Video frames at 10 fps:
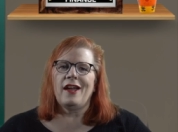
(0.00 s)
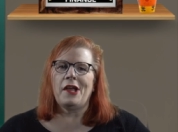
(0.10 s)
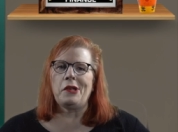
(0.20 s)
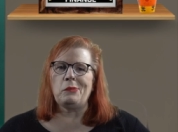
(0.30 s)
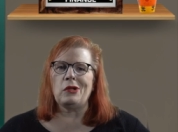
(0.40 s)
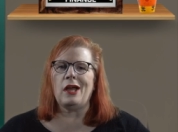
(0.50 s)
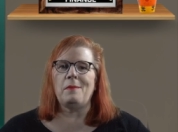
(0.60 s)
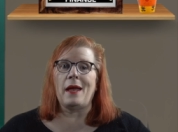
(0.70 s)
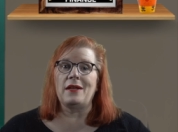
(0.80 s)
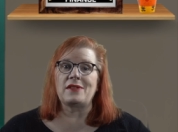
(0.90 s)
and it will
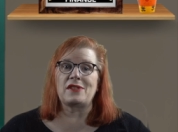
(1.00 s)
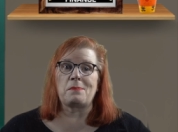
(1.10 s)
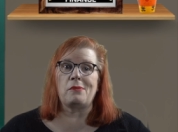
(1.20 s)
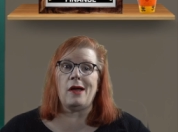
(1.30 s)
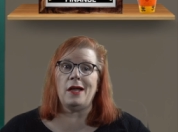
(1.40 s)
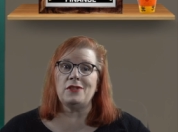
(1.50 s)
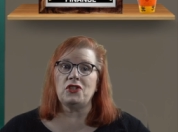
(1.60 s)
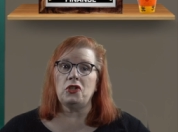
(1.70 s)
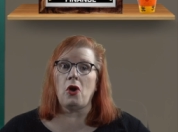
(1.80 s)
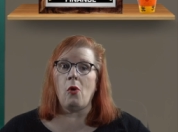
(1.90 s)
come as a surprise
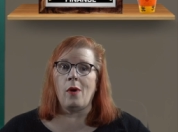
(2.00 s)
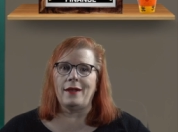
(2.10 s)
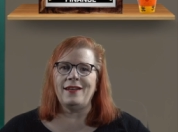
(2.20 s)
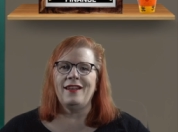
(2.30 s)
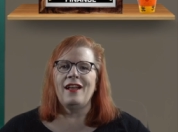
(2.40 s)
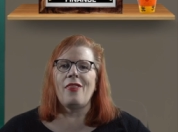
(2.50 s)
to no one